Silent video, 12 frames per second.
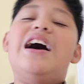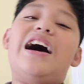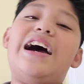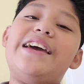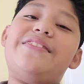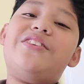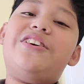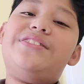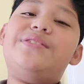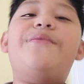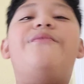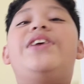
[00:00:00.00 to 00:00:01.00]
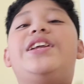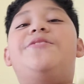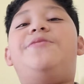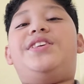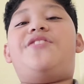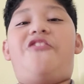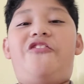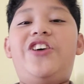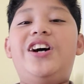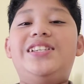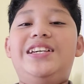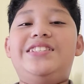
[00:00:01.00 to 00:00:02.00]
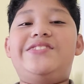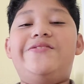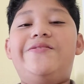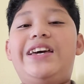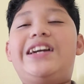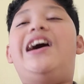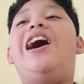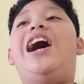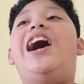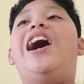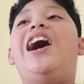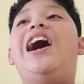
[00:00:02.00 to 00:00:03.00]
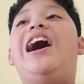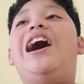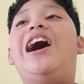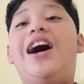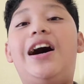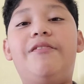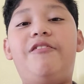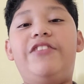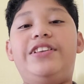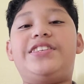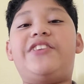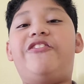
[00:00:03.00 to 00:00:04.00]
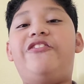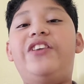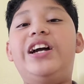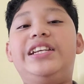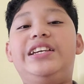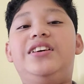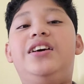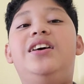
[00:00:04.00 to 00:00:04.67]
I thought the video was funny, and so I'm like, ah ha ha ha, it's funny.